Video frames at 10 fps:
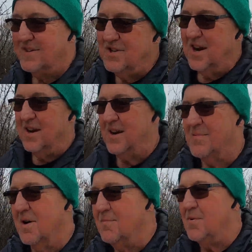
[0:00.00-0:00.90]
Jake
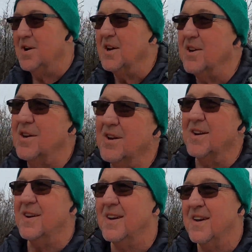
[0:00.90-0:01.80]
come on pretty good
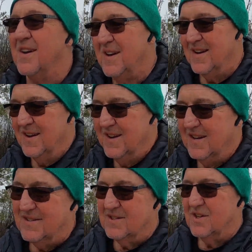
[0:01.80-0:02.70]

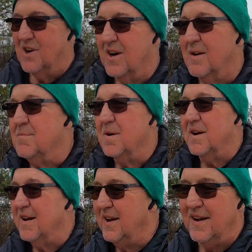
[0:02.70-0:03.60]
and is learning, but